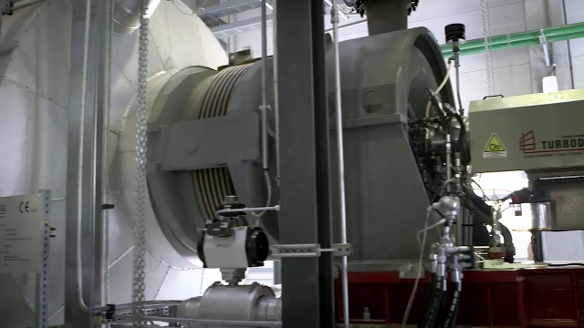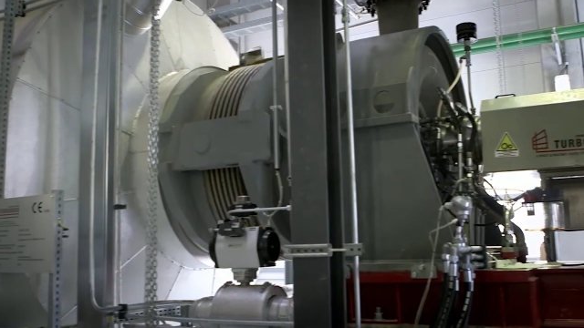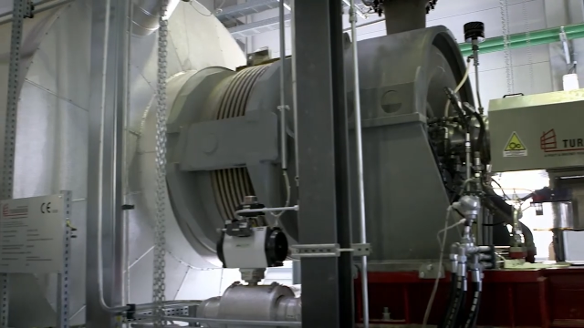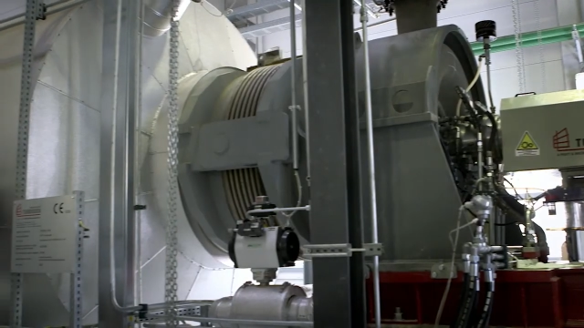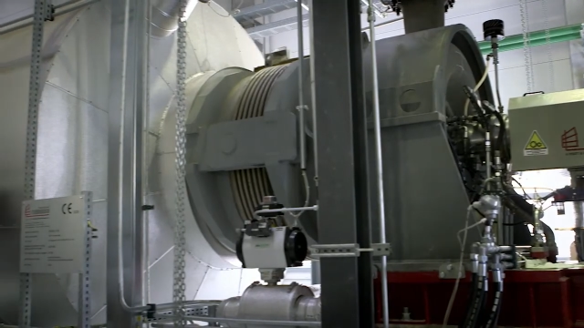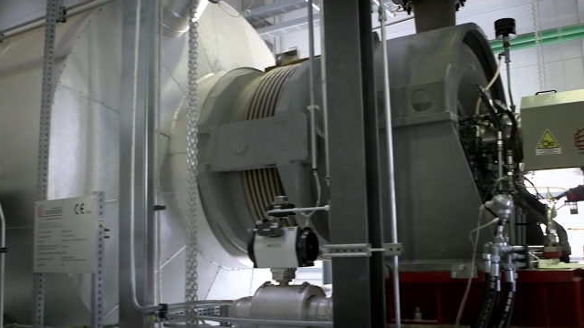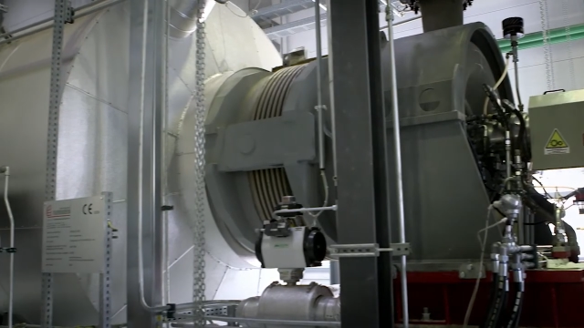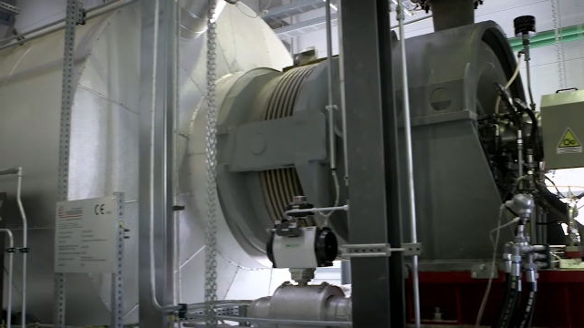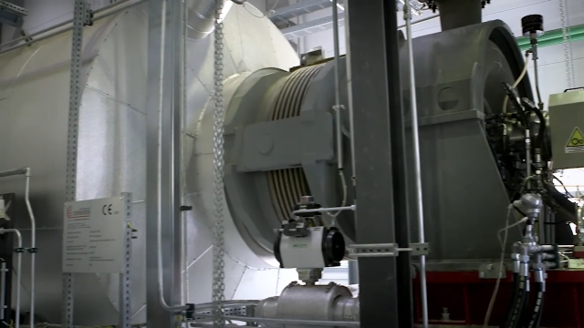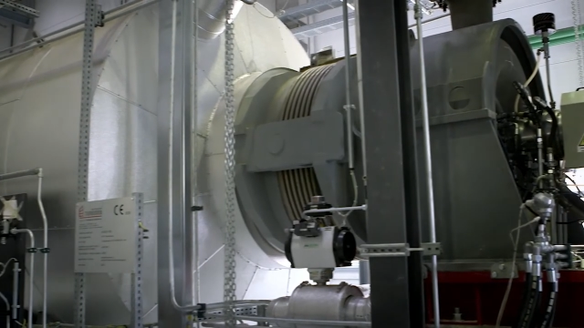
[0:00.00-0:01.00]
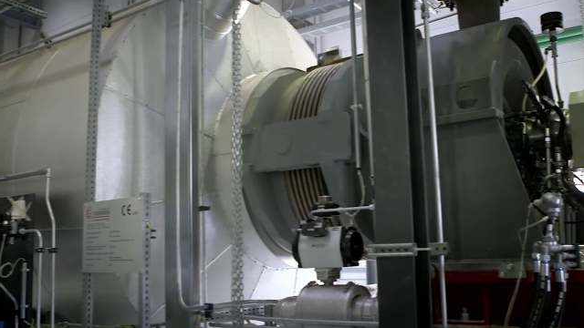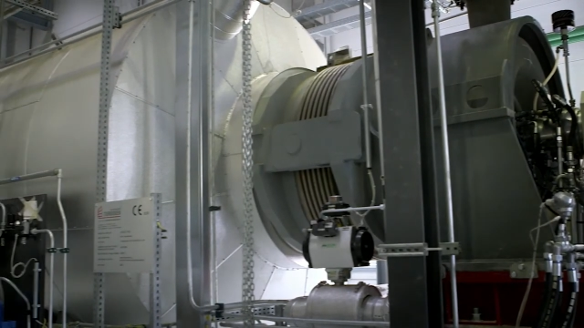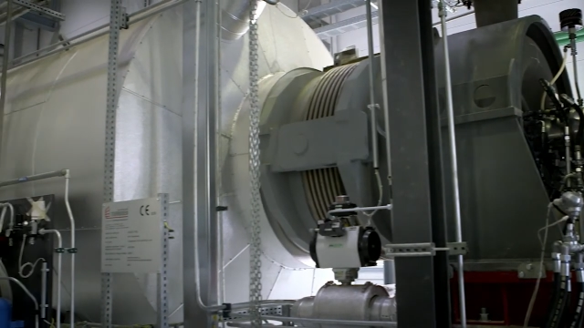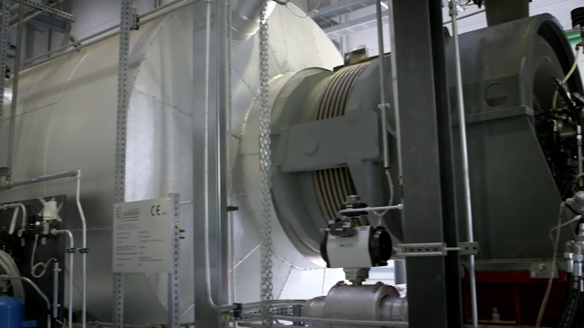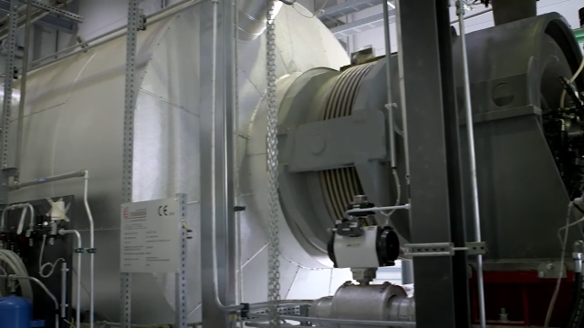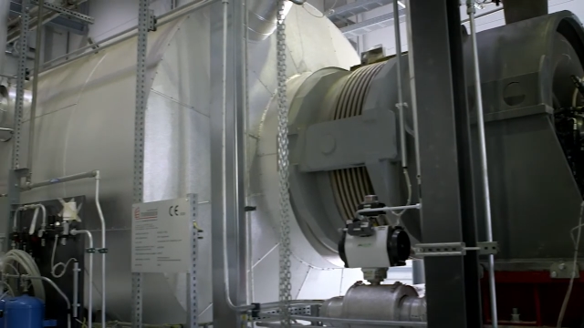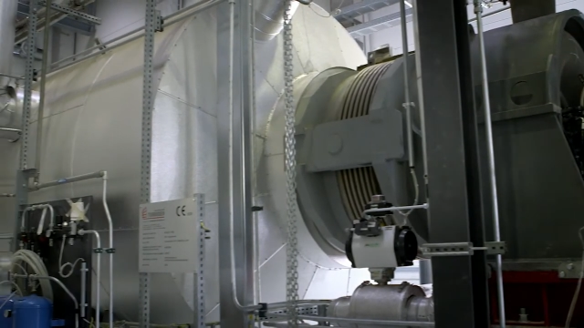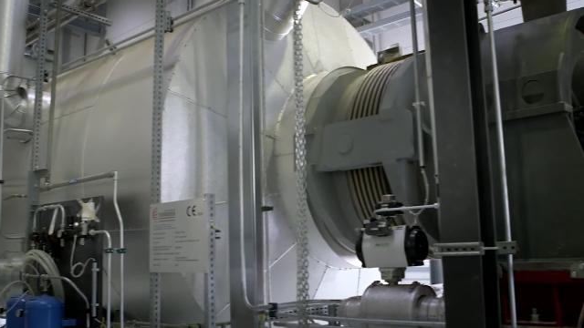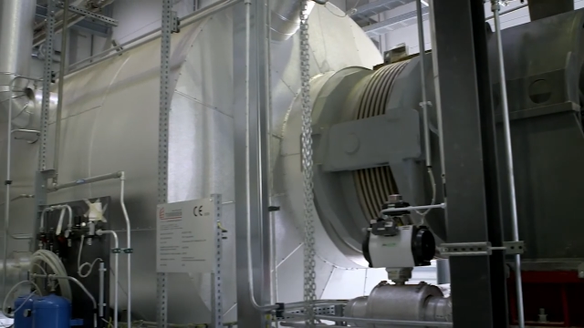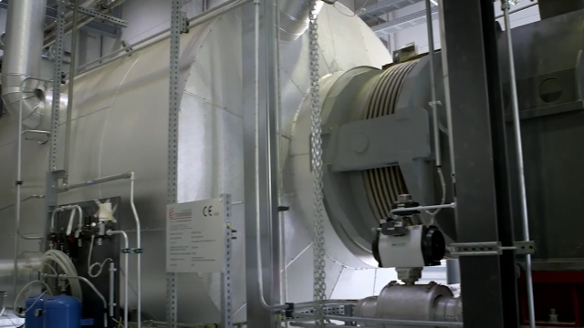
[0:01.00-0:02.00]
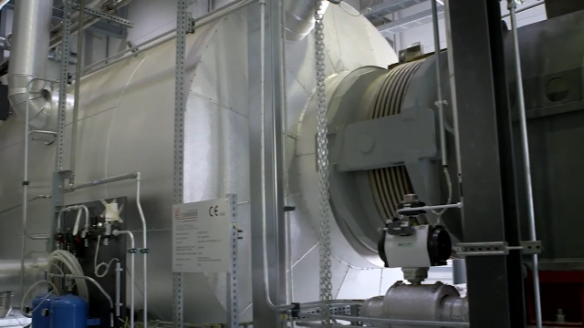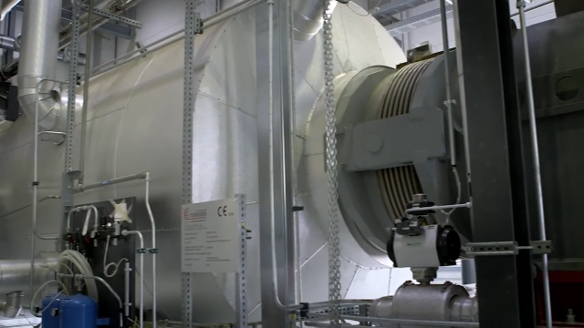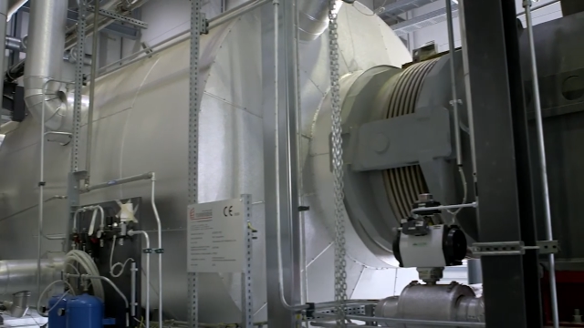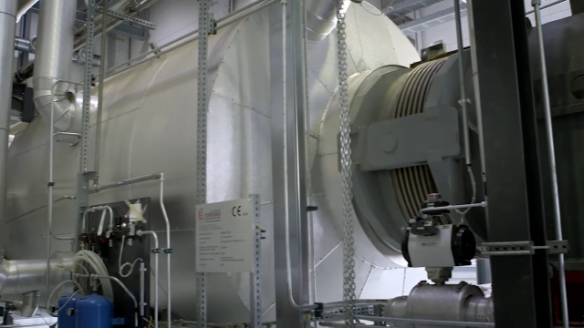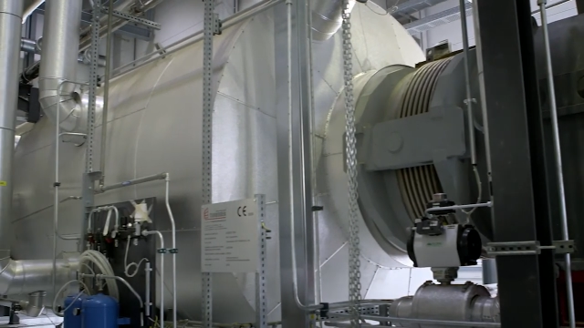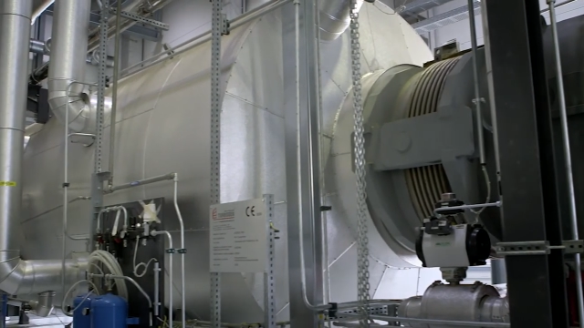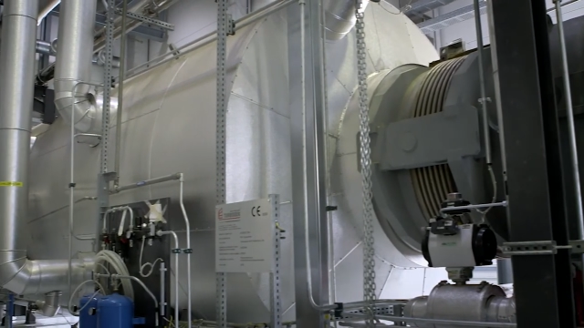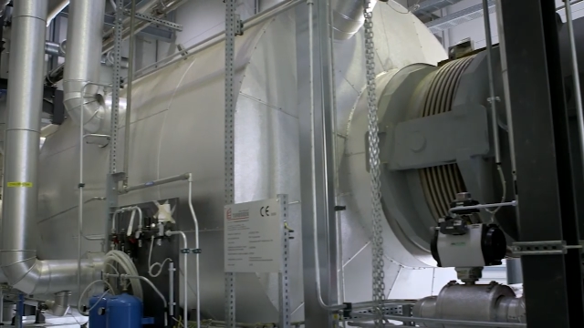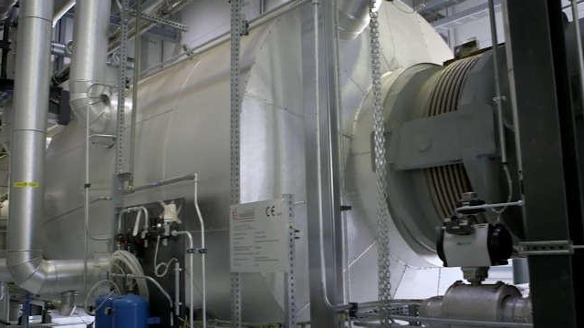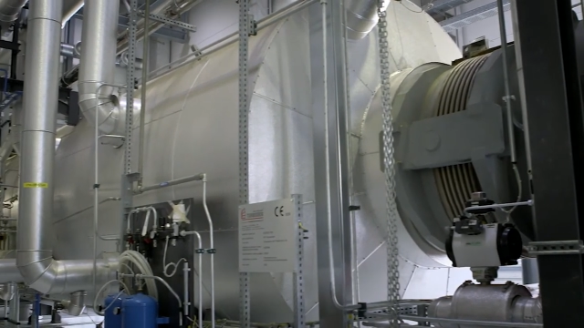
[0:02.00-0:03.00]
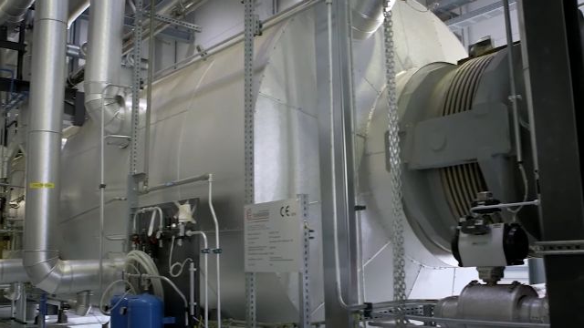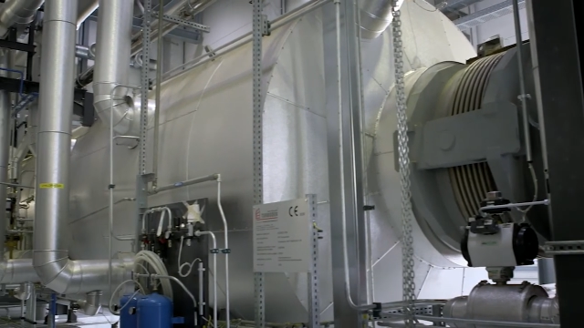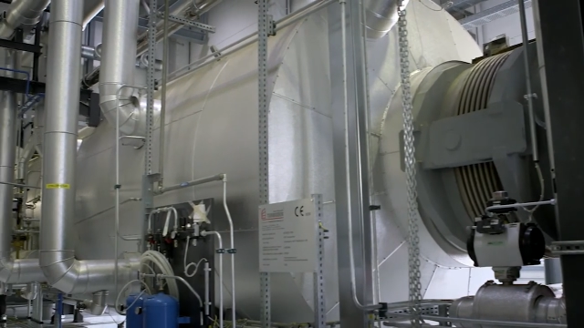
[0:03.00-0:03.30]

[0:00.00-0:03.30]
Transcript: Nobody's mouth can be seen.